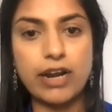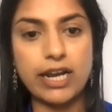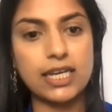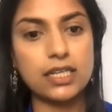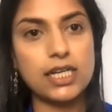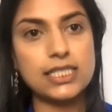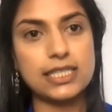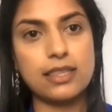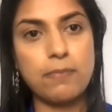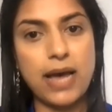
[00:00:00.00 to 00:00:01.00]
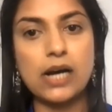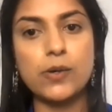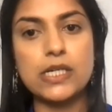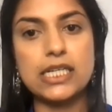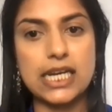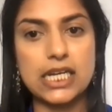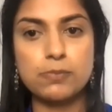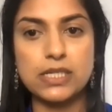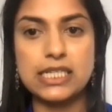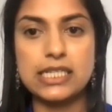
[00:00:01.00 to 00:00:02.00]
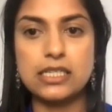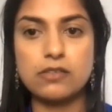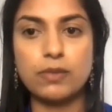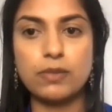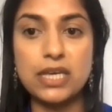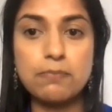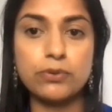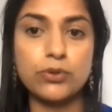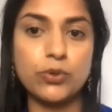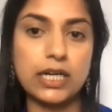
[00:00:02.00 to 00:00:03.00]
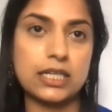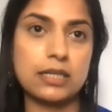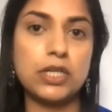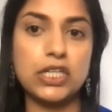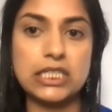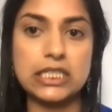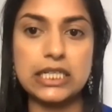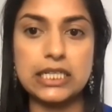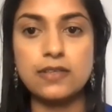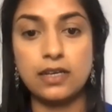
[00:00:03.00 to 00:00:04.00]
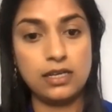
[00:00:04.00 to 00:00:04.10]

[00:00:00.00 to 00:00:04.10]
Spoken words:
recognising the power and expertise of the people and communities,